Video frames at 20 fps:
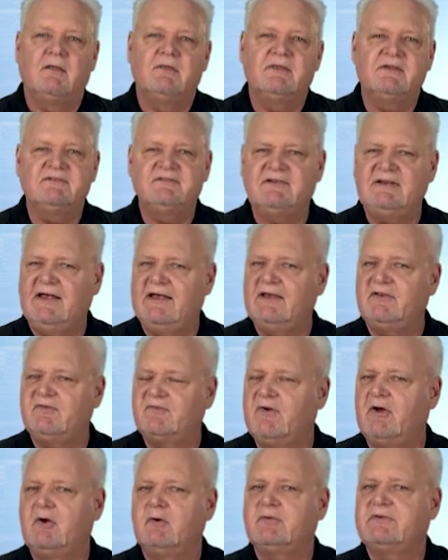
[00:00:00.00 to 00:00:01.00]
This
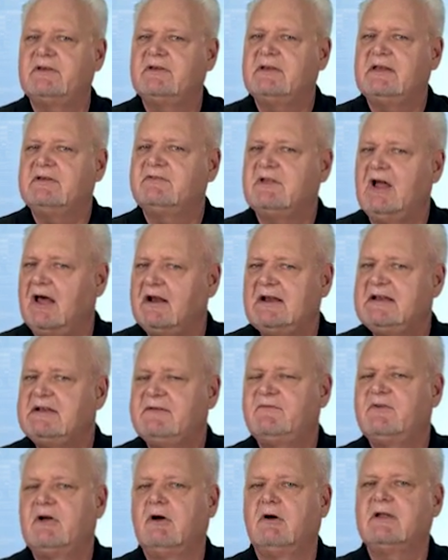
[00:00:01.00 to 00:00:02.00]
test, folks, is not a
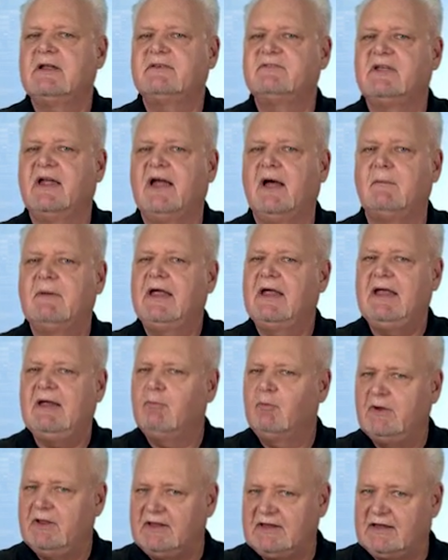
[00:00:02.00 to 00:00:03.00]
difficult exam. It
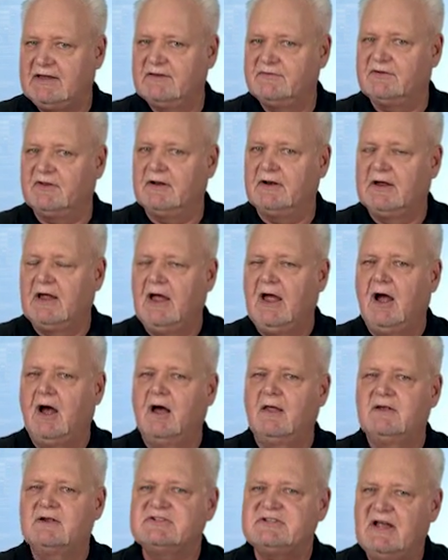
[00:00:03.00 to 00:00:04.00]
really isn't.
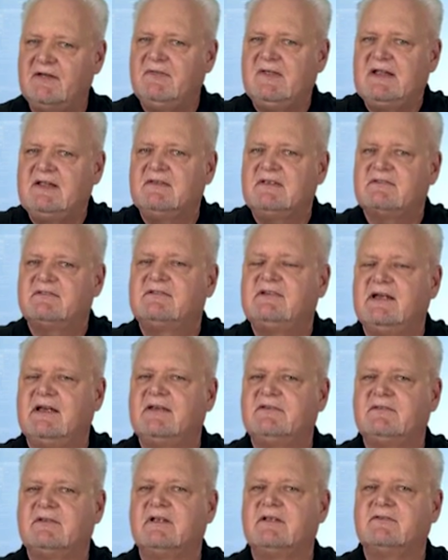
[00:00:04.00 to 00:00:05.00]
There's nothing in this
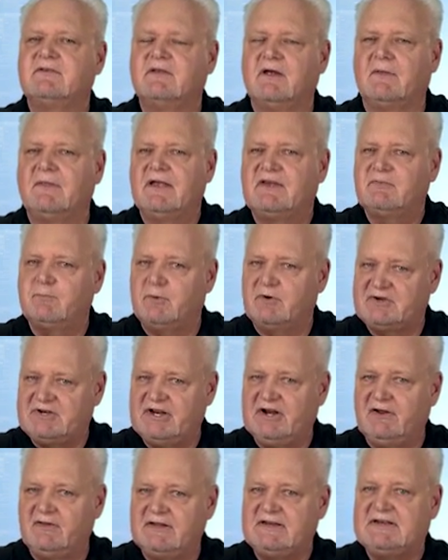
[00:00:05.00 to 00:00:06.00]
test that's
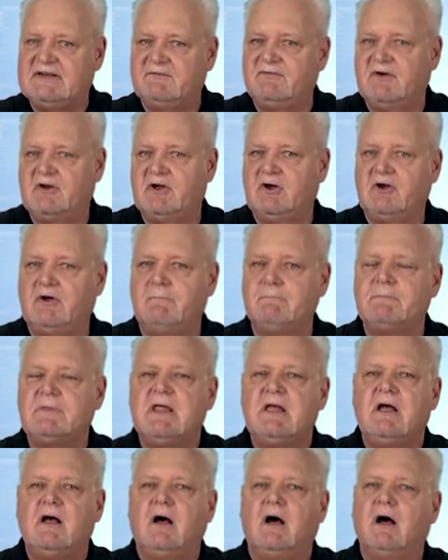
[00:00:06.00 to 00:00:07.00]
particularly difficult.
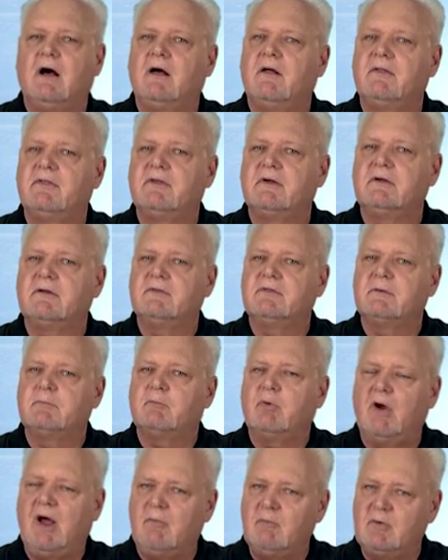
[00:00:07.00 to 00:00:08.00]
The
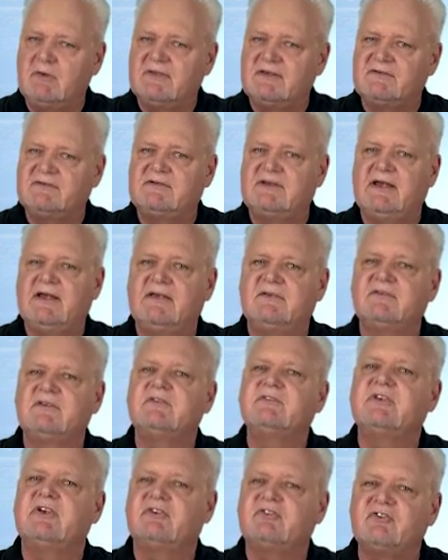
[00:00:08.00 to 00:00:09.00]
problem with this test
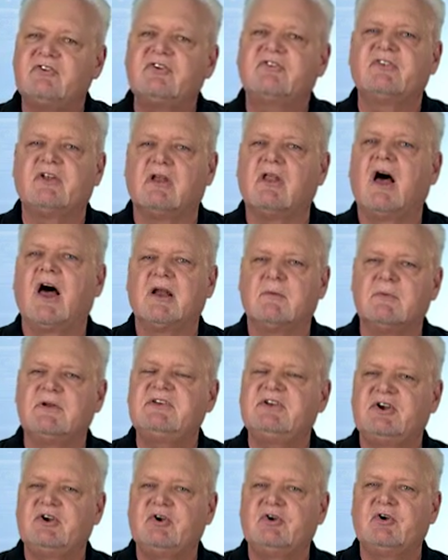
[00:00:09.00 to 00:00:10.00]
is there's just a lot of
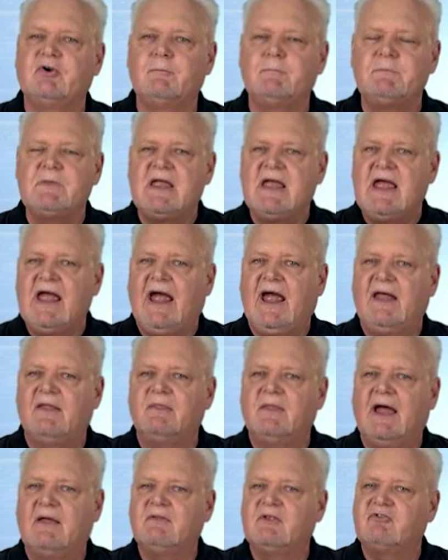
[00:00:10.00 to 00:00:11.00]
material.
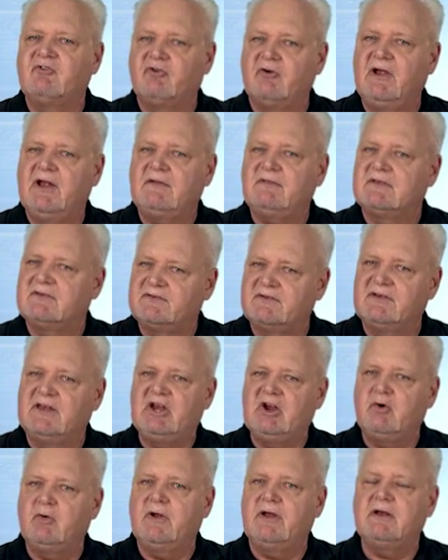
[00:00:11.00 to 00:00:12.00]
And the trick, the
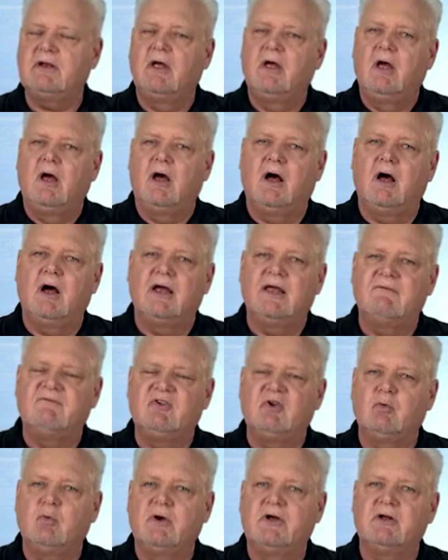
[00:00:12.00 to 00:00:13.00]
secret,
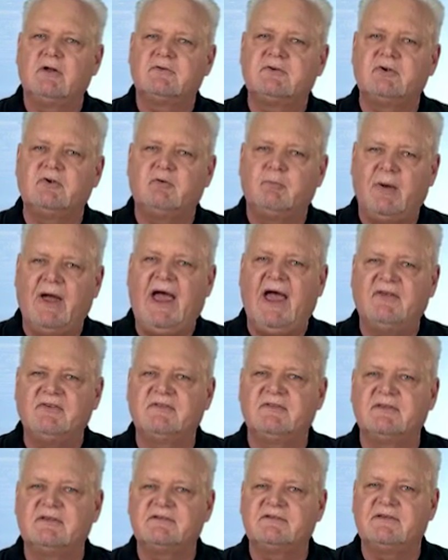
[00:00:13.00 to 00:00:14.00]
if you will, to
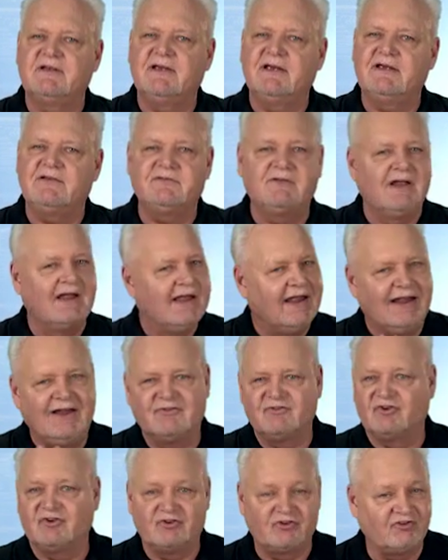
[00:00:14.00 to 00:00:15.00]
passing this test
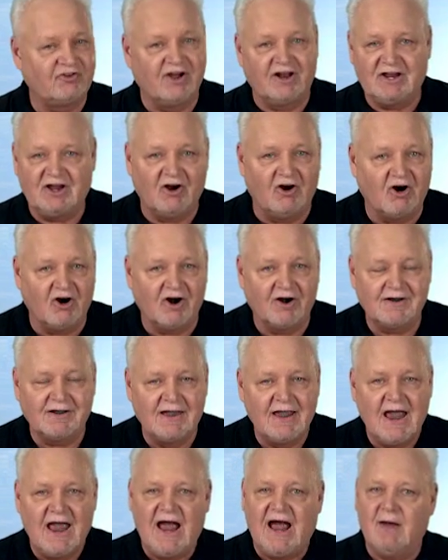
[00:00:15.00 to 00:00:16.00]
is to study hard.
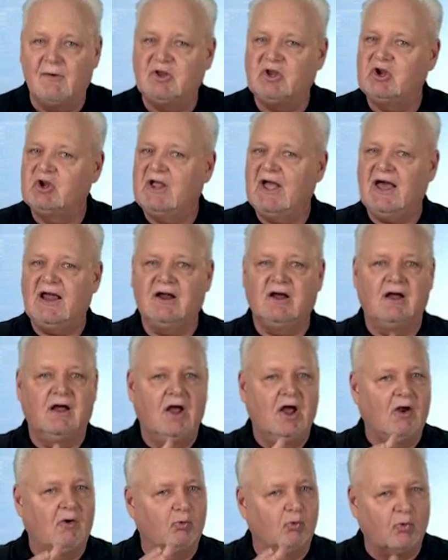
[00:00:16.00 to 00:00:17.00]
I mean, you got to
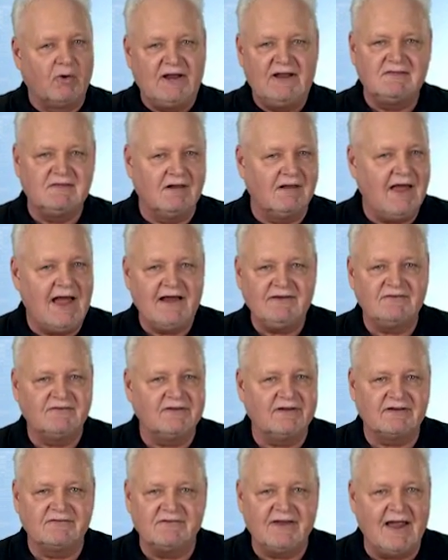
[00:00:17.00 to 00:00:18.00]
read the
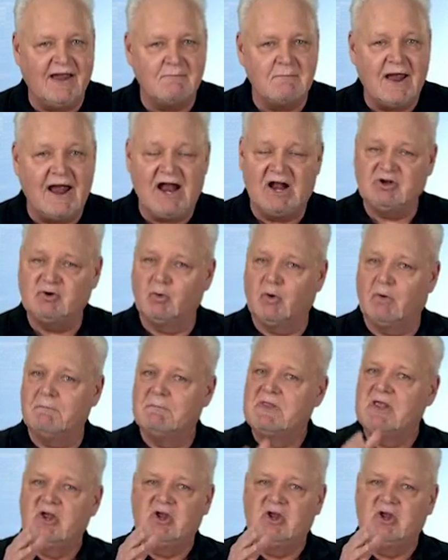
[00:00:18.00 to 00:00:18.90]
license exam manual.